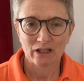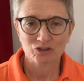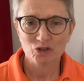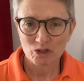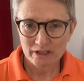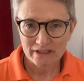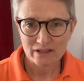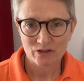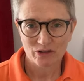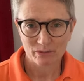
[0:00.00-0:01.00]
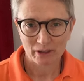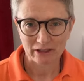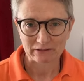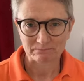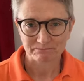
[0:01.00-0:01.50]
Do you listen to your
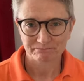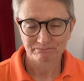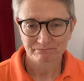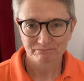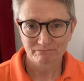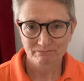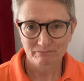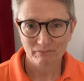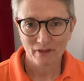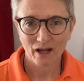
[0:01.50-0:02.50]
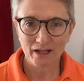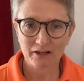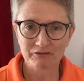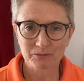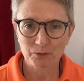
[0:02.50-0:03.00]
body? I
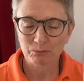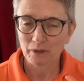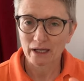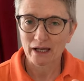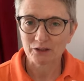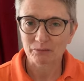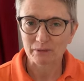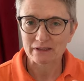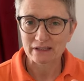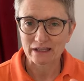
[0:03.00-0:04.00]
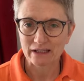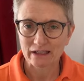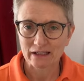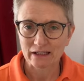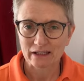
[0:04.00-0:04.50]
have to put my hand up and
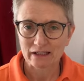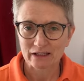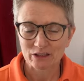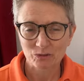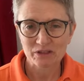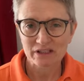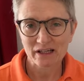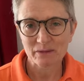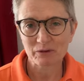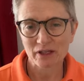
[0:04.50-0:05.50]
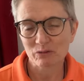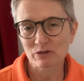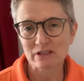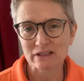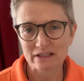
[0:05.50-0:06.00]
say, there was a time that I
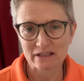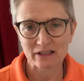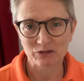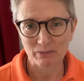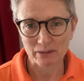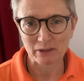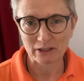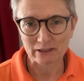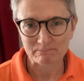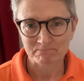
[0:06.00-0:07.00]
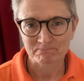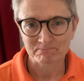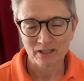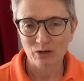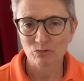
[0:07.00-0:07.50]
wasn't listening to my body.
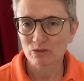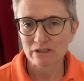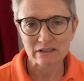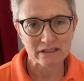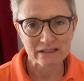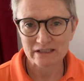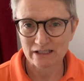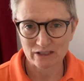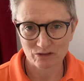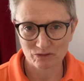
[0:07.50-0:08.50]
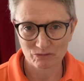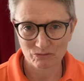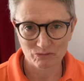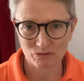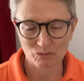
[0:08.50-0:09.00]
I wasn't listening
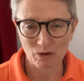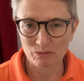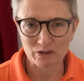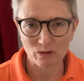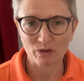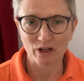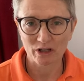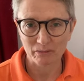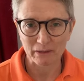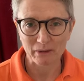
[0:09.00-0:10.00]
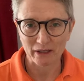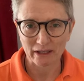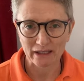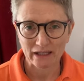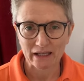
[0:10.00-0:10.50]
to what was going on in my
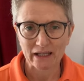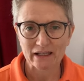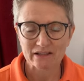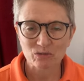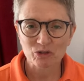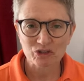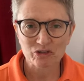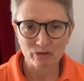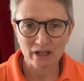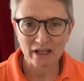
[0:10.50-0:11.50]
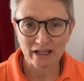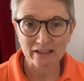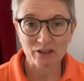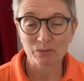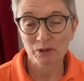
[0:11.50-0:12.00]
body, so much so that I
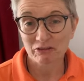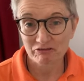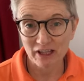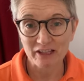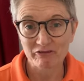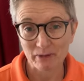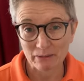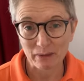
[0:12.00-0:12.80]
ended up on the flat of my